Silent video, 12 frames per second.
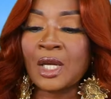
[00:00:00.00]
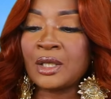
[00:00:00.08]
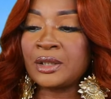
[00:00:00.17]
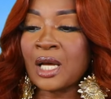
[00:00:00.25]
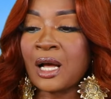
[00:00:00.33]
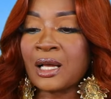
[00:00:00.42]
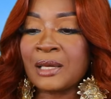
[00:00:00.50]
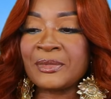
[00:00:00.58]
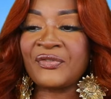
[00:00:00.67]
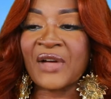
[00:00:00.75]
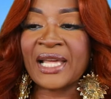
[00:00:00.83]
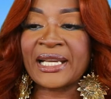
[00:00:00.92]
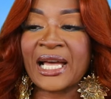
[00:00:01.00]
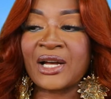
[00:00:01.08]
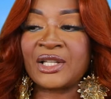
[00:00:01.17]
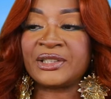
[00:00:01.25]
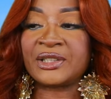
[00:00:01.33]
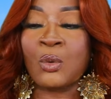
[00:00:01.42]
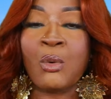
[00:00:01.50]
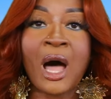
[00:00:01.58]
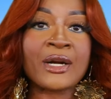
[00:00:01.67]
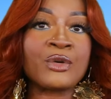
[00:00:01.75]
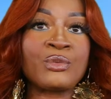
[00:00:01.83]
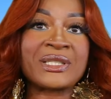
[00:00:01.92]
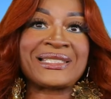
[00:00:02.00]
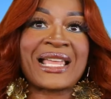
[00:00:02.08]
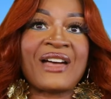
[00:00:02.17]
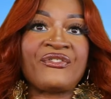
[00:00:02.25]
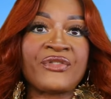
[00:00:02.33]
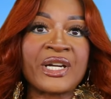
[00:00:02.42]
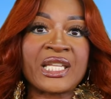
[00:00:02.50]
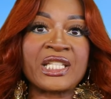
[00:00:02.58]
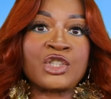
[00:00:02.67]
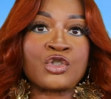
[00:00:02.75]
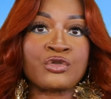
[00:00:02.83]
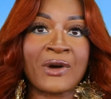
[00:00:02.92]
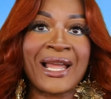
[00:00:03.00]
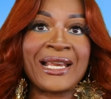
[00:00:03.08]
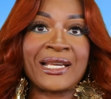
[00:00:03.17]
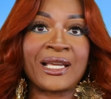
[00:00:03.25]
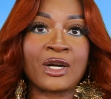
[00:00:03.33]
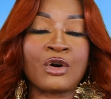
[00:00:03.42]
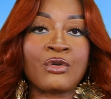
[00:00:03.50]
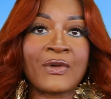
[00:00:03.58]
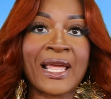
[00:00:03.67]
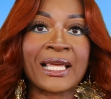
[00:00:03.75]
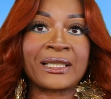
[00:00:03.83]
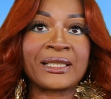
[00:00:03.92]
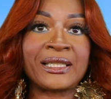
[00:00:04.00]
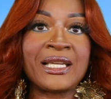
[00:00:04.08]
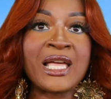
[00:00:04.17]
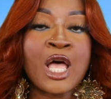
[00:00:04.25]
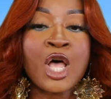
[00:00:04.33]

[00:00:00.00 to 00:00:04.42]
Y'all, come and find out, the water was not freaking draining correctly.